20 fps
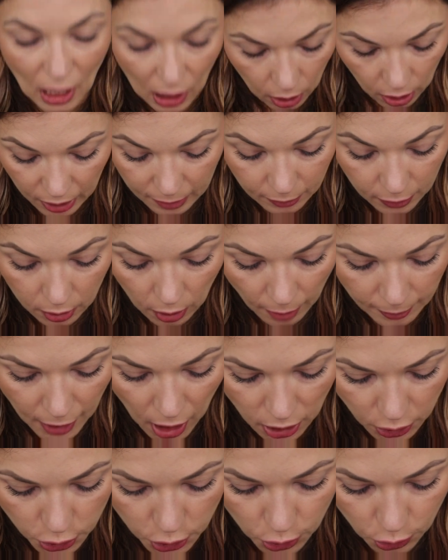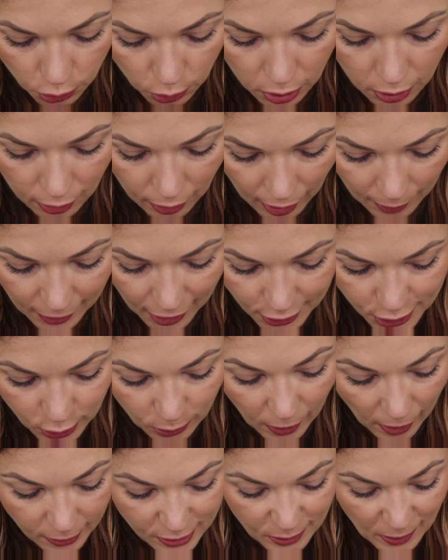I'm, I'm not too I'm not too
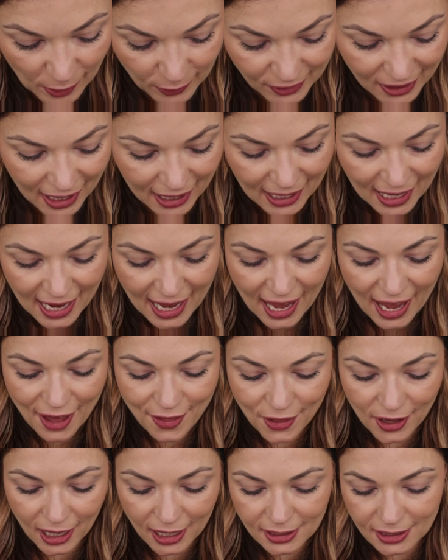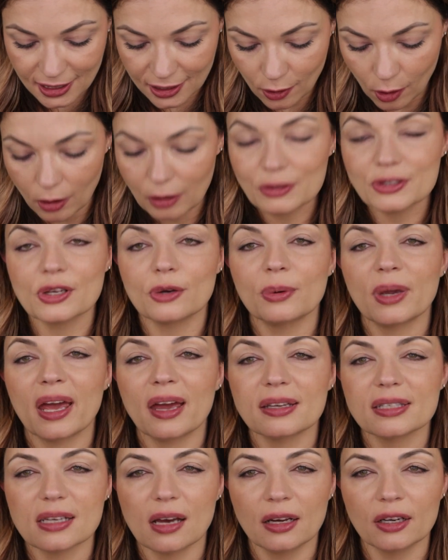bummed about that. And then I did also
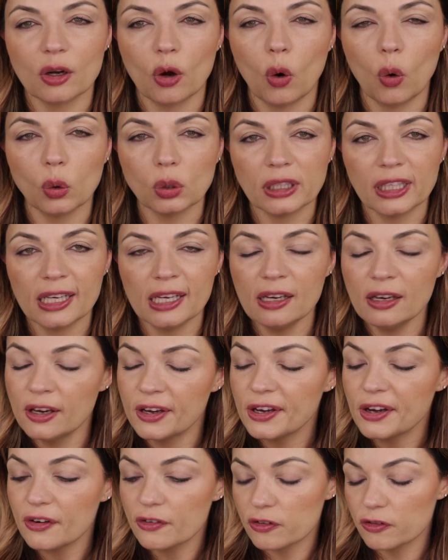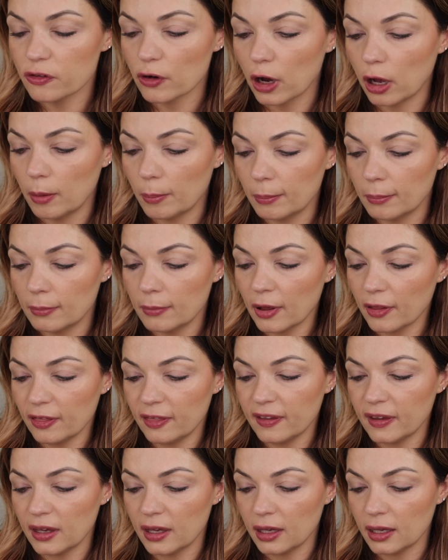get Unholy from
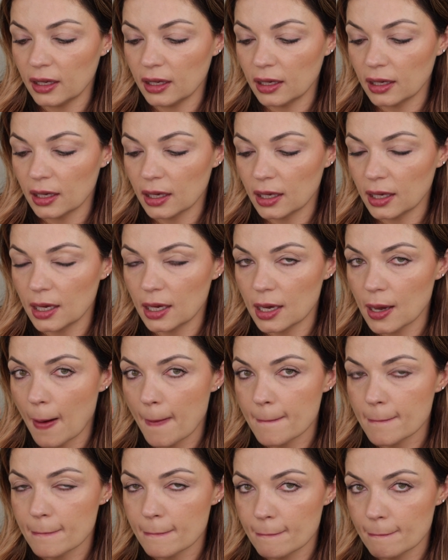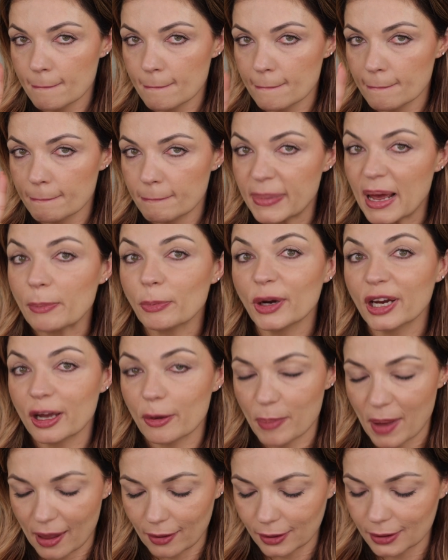the Paprika
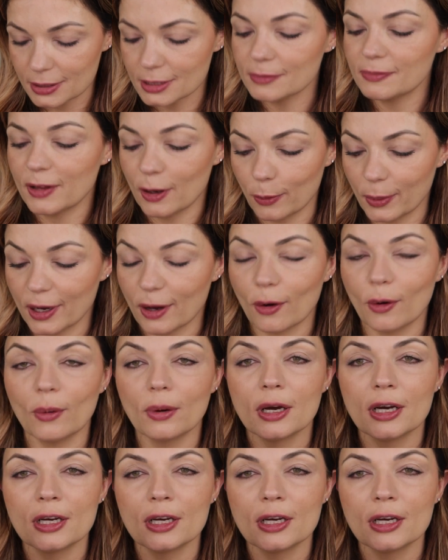palette. There we go.